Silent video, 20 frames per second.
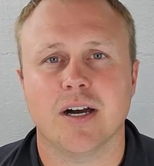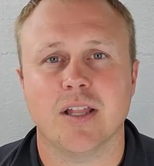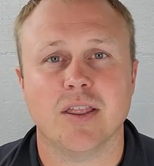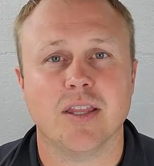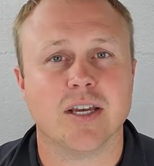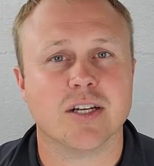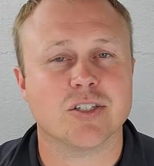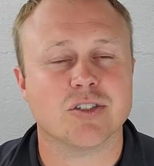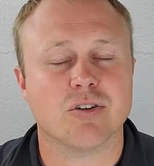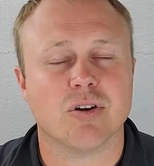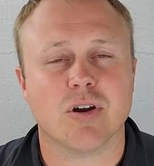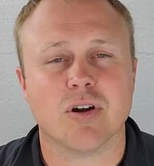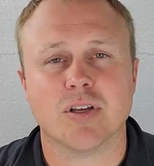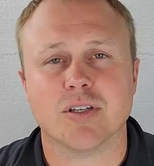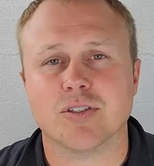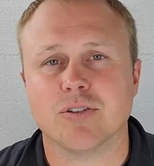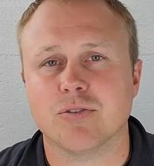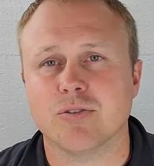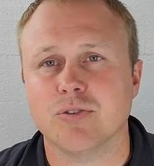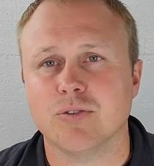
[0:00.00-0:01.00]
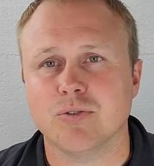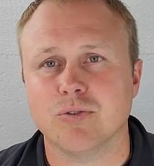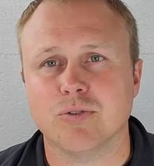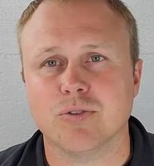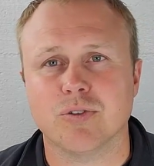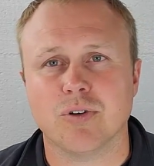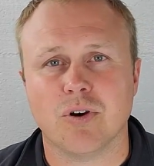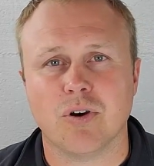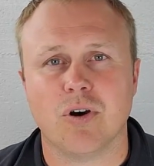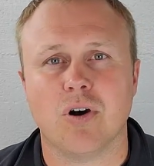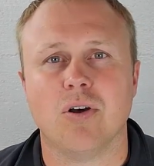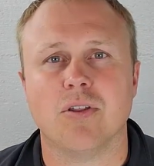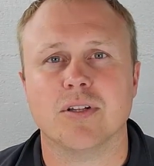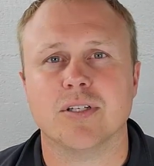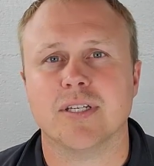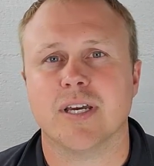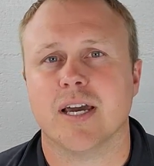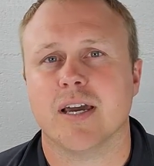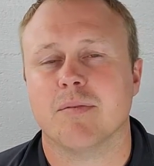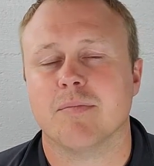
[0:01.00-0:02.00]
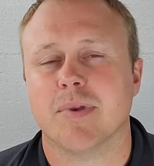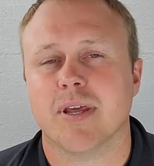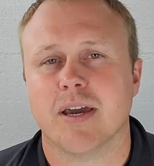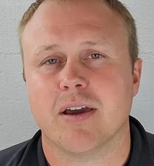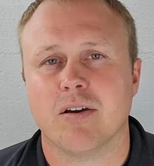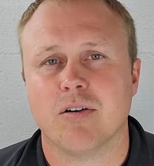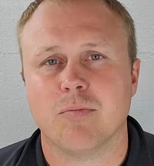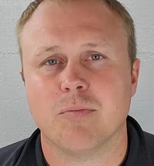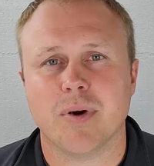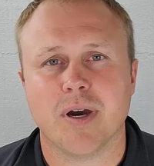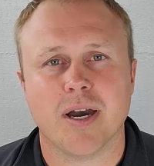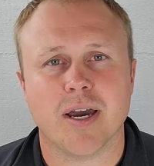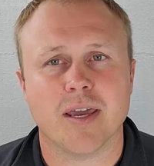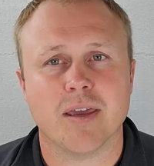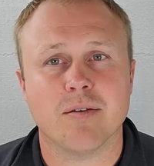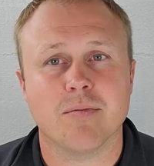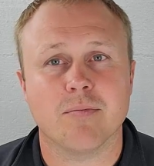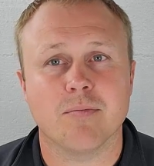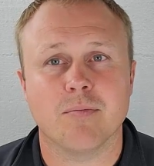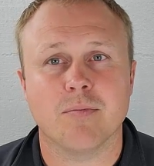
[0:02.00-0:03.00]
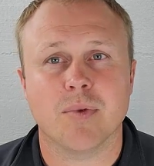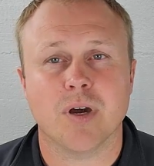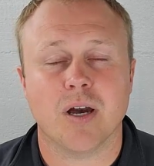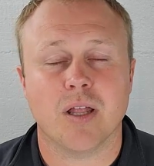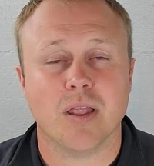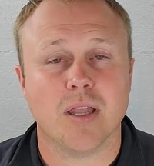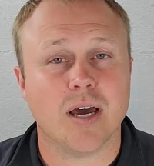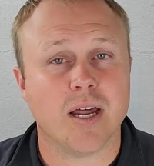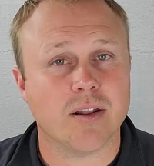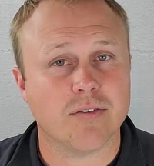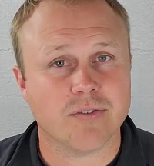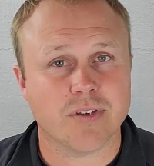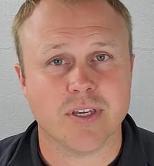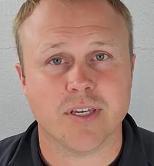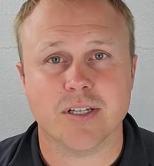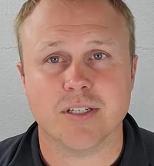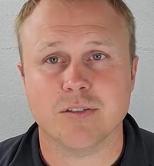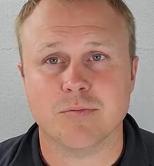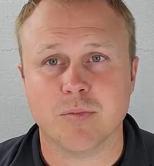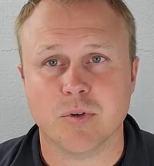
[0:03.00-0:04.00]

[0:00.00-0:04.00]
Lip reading: Electronics are used all the time now by a lot of kids.